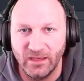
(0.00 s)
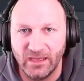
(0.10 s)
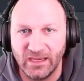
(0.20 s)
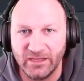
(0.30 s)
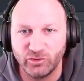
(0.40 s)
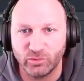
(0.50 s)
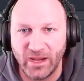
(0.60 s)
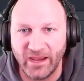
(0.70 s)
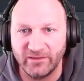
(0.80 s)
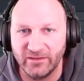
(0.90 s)
I
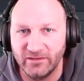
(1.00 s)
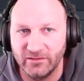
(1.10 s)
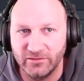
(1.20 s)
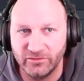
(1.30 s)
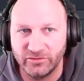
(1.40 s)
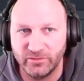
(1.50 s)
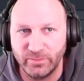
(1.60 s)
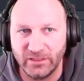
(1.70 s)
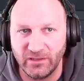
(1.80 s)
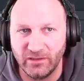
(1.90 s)
dragged it to
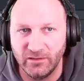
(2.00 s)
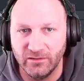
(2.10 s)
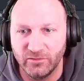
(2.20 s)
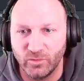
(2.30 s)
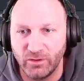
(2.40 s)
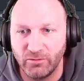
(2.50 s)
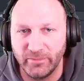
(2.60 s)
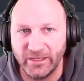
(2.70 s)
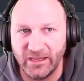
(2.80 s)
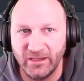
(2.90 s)
be 21
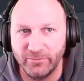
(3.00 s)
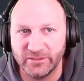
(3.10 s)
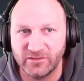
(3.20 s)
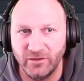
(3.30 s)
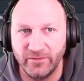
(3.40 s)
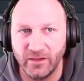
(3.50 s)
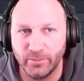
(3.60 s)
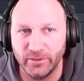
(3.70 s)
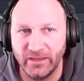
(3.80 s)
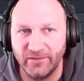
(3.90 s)
by 9, but start in the
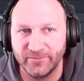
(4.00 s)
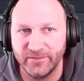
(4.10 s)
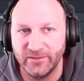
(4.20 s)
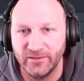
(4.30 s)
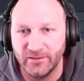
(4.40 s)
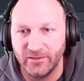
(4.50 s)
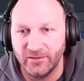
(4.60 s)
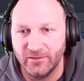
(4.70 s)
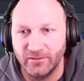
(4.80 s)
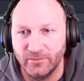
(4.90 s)
upper left.
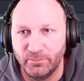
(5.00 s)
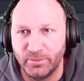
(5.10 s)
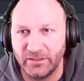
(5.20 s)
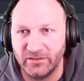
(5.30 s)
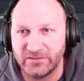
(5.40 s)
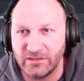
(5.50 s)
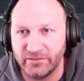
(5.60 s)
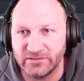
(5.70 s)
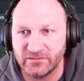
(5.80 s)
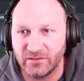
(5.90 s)
But you see how
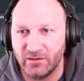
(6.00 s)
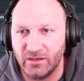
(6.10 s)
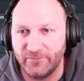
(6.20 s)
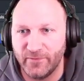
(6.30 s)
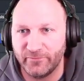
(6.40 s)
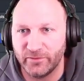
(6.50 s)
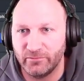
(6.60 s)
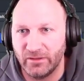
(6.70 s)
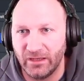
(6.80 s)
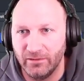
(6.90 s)
this is cut off off to the
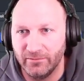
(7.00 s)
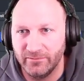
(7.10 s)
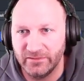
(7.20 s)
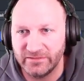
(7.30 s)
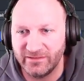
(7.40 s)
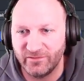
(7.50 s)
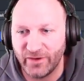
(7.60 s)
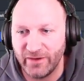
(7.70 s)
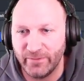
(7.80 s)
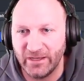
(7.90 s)
right? This is
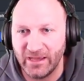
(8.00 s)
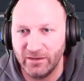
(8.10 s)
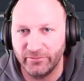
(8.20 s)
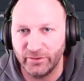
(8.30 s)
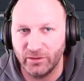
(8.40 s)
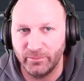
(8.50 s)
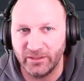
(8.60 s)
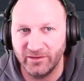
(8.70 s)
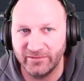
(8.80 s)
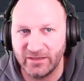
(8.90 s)
5 by 9 over here
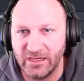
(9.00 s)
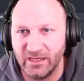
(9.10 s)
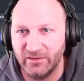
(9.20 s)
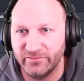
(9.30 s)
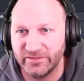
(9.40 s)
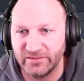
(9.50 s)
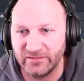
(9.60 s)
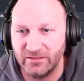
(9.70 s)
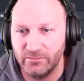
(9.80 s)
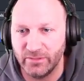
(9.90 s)
because I have
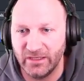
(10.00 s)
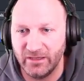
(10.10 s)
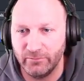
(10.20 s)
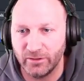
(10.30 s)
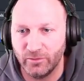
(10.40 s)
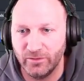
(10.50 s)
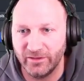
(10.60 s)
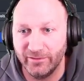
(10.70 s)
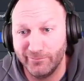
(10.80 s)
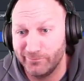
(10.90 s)
16 by 9
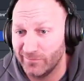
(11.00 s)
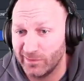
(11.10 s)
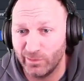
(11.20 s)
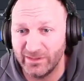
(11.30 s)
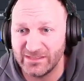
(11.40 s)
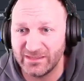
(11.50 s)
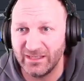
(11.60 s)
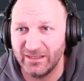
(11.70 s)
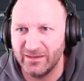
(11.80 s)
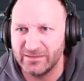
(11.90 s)
recording. Crazy
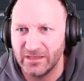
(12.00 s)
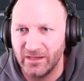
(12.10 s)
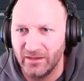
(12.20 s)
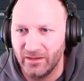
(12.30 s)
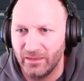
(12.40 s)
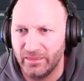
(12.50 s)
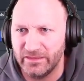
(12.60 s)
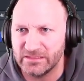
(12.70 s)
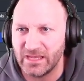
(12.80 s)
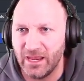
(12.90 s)
thing is,
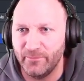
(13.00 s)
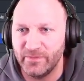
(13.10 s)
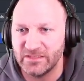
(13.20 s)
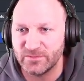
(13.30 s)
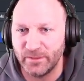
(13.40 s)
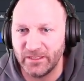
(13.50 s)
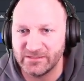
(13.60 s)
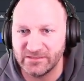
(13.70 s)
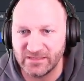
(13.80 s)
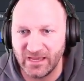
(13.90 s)
this empty
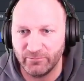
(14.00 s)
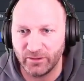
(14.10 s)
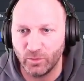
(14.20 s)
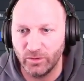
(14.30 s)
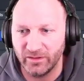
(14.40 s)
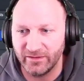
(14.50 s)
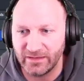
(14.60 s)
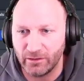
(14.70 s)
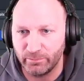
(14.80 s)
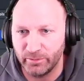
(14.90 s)
space is not recorded in
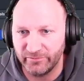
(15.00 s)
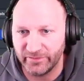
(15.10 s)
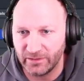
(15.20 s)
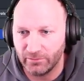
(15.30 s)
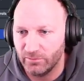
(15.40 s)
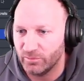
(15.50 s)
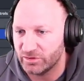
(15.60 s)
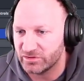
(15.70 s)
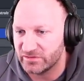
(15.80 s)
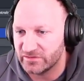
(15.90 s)
the output video,
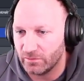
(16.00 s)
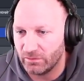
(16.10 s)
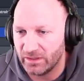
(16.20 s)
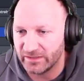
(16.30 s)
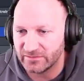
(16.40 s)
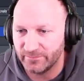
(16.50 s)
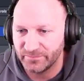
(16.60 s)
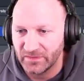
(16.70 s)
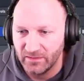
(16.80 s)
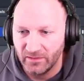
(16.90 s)
which is so awesome.
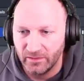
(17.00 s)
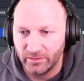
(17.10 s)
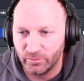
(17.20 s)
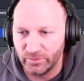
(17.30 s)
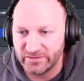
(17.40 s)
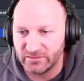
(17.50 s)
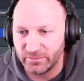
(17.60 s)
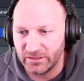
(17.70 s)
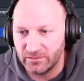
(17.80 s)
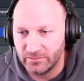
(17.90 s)
The reason
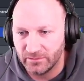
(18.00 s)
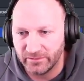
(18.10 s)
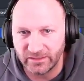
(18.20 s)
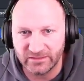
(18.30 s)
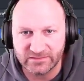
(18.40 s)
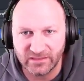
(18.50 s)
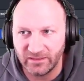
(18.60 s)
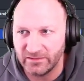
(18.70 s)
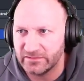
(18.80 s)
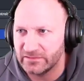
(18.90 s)
being, click on
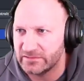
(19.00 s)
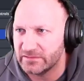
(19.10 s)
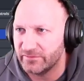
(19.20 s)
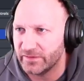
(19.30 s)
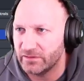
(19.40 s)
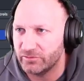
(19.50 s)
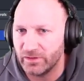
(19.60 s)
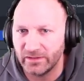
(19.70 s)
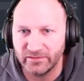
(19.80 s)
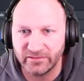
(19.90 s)
settings. Let's see if I can
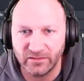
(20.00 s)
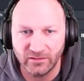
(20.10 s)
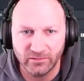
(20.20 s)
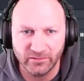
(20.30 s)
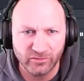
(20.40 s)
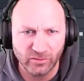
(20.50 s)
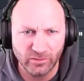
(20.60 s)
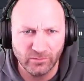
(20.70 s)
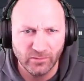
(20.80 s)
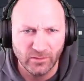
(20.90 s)
drag this in here and show
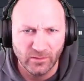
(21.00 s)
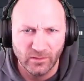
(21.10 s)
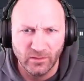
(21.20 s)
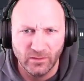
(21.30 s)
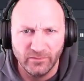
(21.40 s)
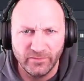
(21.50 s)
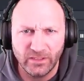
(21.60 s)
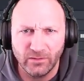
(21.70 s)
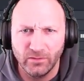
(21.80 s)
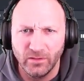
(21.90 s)
you.
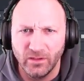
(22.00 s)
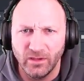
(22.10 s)
Video.